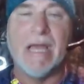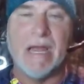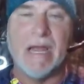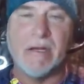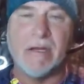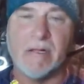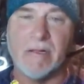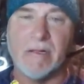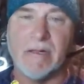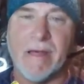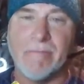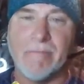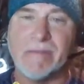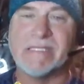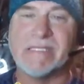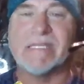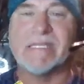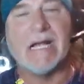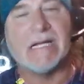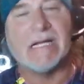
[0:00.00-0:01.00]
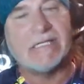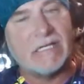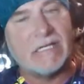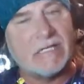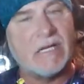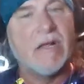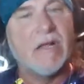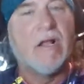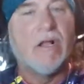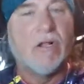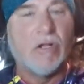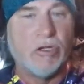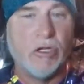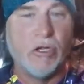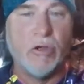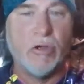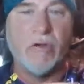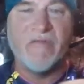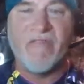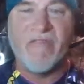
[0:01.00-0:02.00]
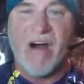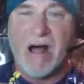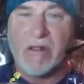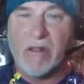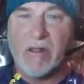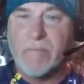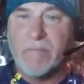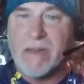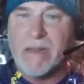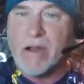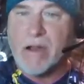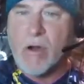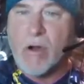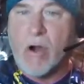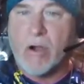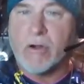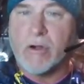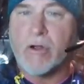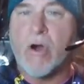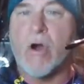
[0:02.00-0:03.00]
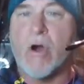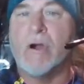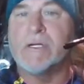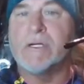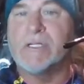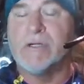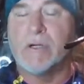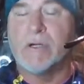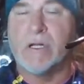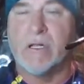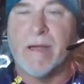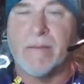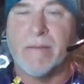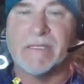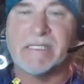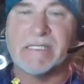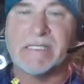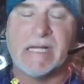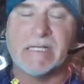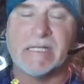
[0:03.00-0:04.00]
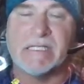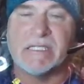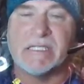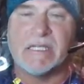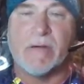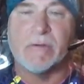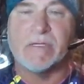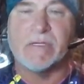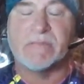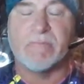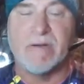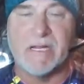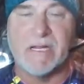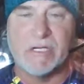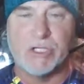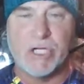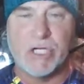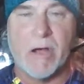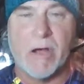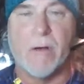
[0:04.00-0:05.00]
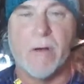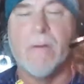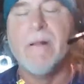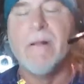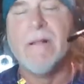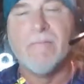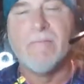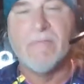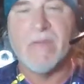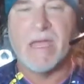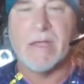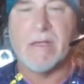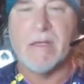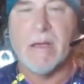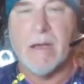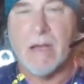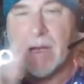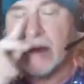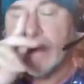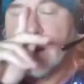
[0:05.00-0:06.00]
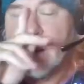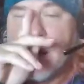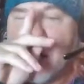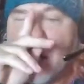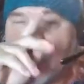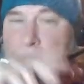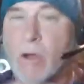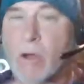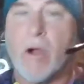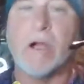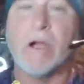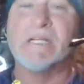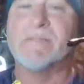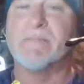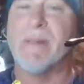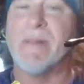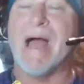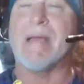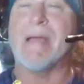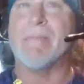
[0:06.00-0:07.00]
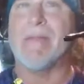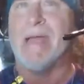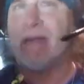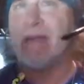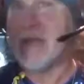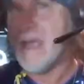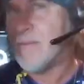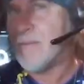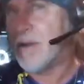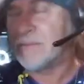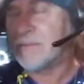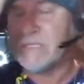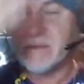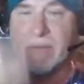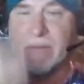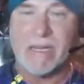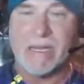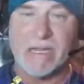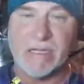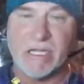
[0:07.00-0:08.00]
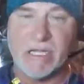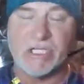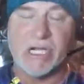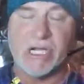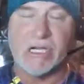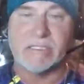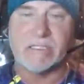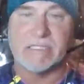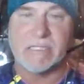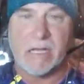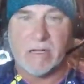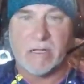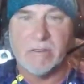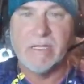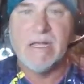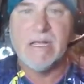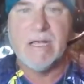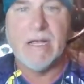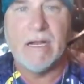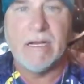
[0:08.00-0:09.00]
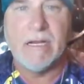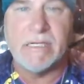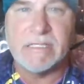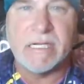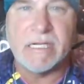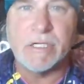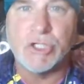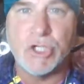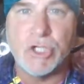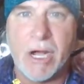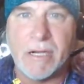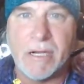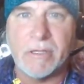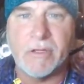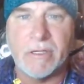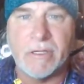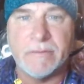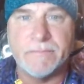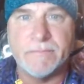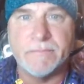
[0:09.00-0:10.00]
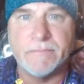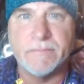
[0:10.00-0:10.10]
in Columbus, Texas. Lou followed me in our car to Columbus, Texas. I was put in jail. A large black man came up to me in the jail cell and he said, Jonathan,